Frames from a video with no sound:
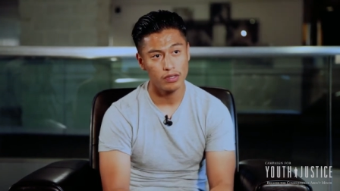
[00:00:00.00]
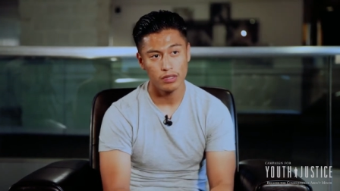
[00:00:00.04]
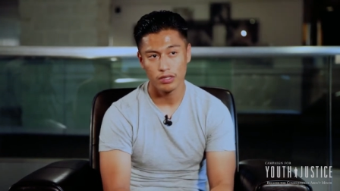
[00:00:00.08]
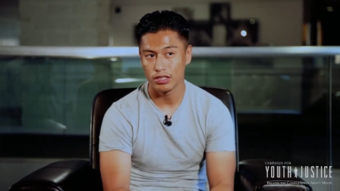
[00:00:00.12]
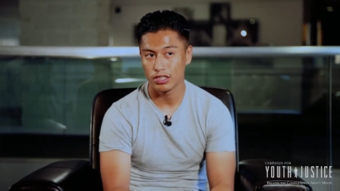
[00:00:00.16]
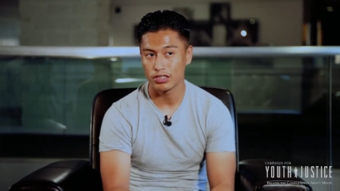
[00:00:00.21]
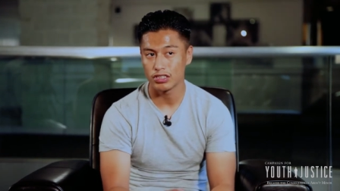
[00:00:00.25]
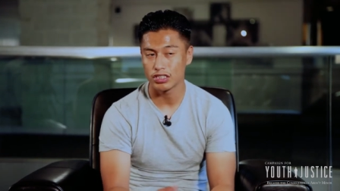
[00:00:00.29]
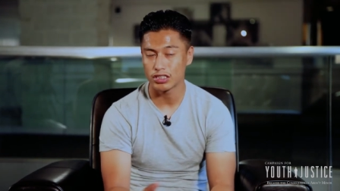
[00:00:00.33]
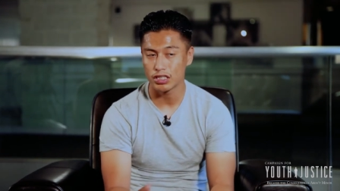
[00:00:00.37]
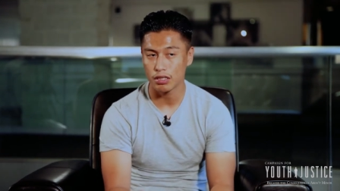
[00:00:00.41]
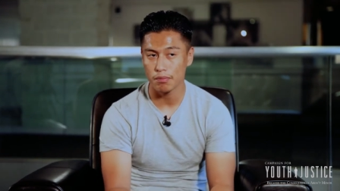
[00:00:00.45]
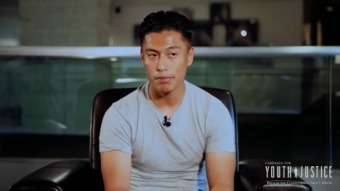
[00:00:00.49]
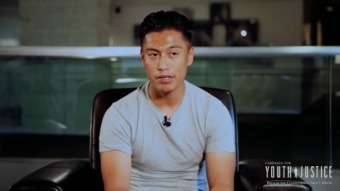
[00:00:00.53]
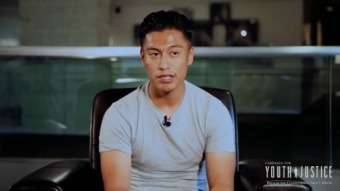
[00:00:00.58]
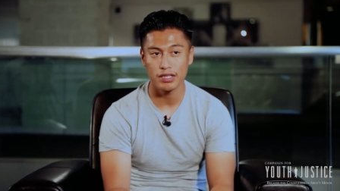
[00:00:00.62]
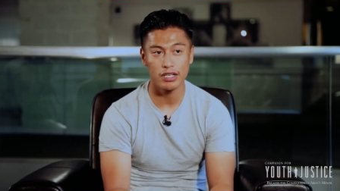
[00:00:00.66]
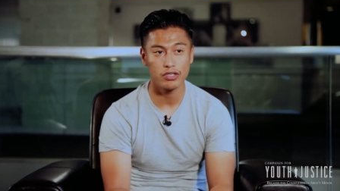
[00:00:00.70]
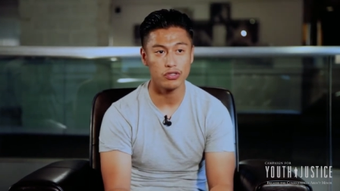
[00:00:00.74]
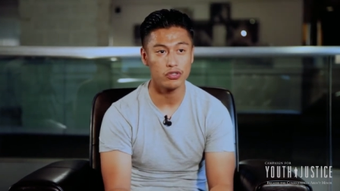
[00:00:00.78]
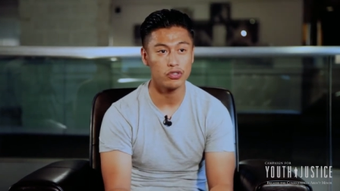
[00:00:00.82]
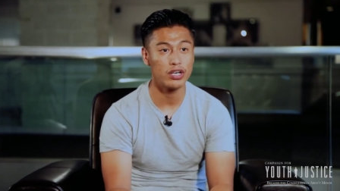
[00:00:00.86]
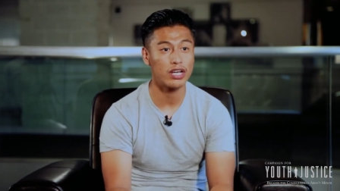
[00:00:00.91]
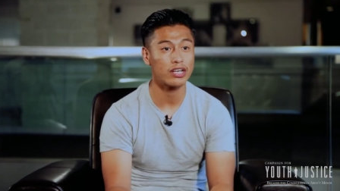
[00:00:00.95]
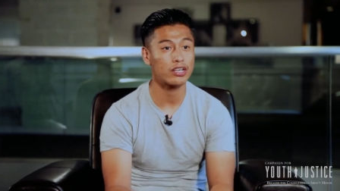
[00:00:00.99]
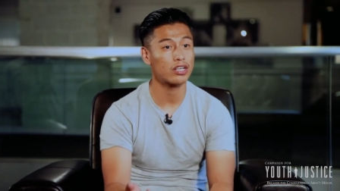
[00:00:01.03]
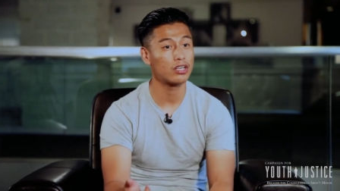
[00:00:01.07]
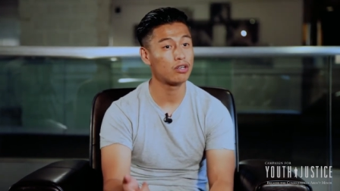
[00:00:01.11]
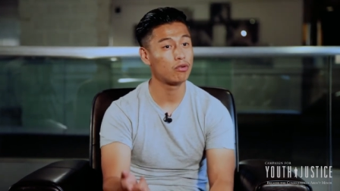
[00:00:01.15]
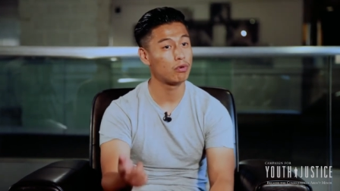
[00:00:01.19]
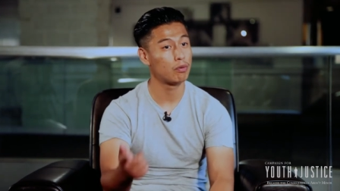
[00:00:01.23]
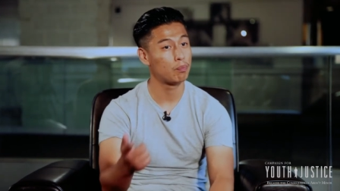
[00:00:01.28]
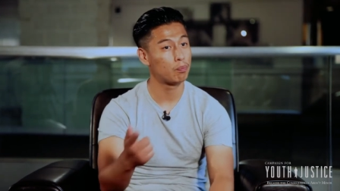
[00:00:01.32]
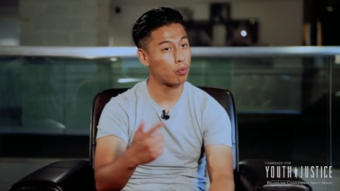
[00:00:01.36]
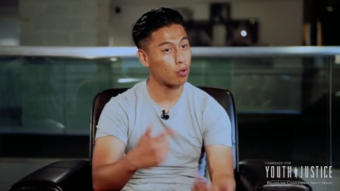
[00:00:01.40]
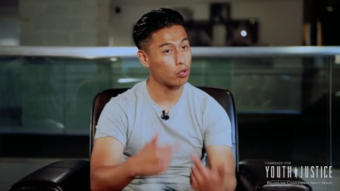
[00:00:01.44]
That doesn't mean that you're not gonna
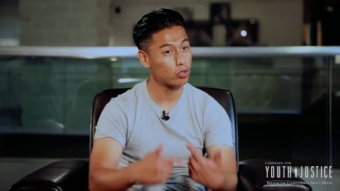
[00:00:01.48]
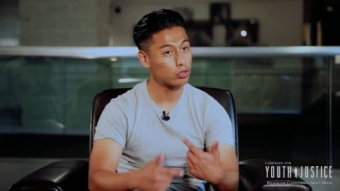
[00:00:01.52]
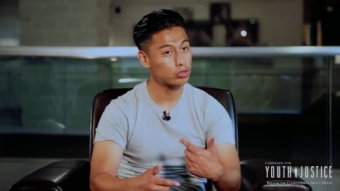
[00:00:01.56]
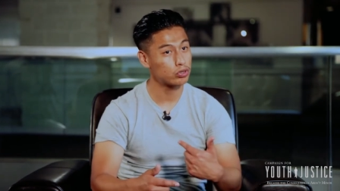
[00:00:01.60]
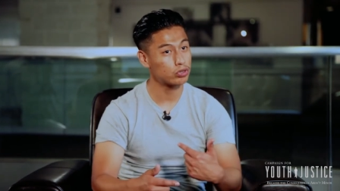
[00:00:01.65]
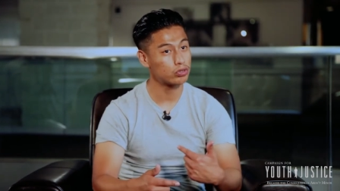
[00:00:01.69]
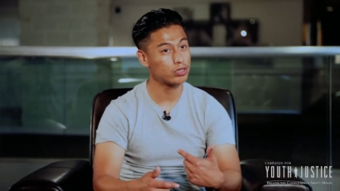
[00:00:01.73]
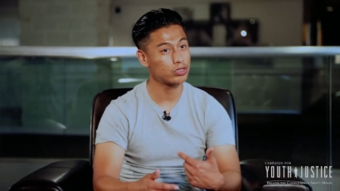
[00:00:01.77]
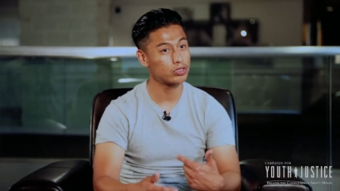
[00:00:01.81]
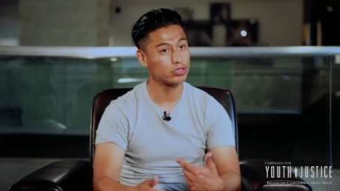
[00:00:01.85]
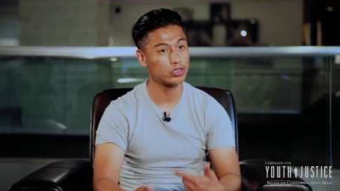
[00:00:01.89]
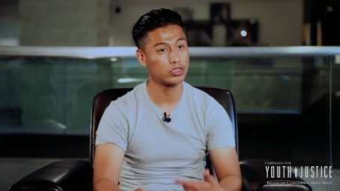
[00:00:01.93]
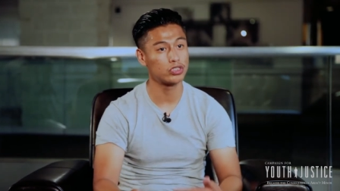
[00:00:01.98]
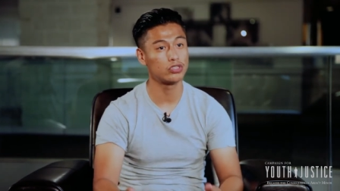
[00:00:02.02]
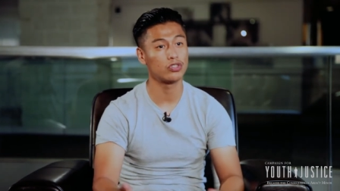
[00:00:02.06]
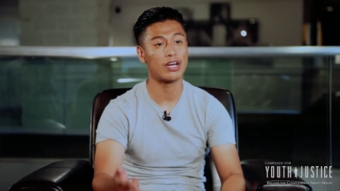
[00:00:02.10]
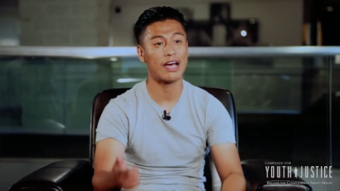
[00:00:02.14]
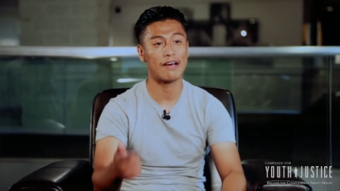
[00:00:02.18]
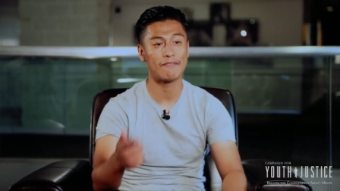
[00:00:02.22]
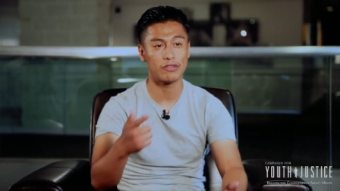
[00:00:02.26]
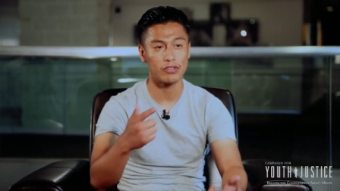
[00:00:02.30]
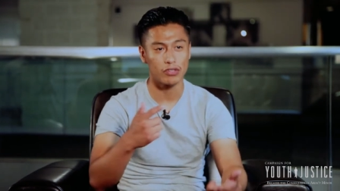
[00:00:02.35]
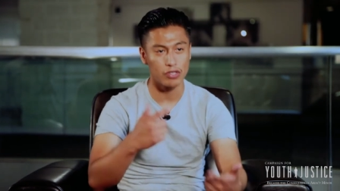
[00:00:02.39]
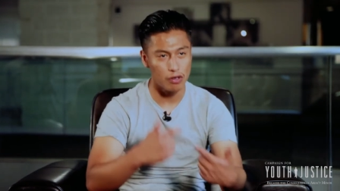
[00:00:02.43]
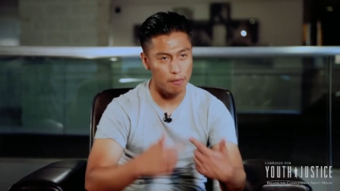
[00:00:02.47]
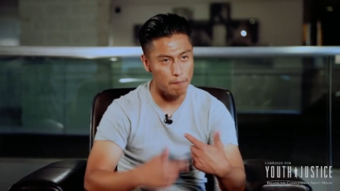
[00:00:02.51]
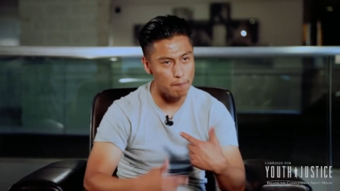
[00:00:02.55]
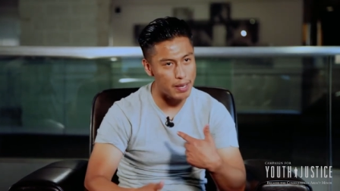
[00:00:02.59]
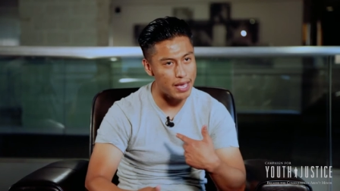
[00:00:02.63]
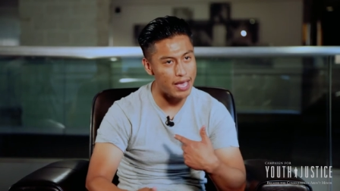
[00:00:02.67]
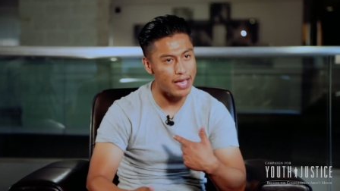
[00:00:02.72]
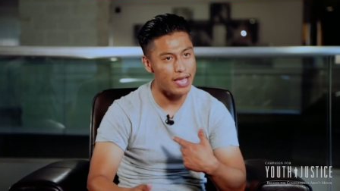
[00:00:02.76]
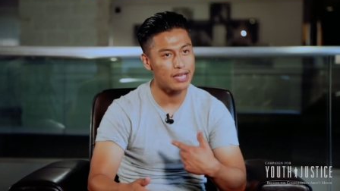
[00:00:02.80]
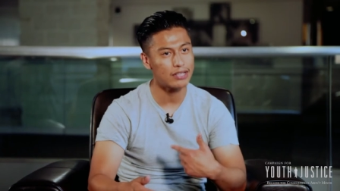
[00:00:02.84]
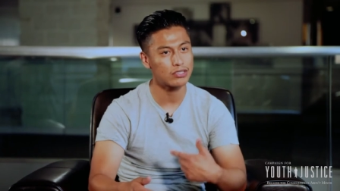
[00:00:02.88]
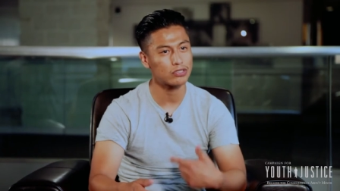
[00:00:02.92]
report to us. You still have to come
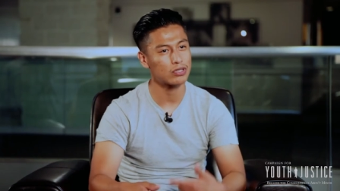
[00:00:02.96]
back.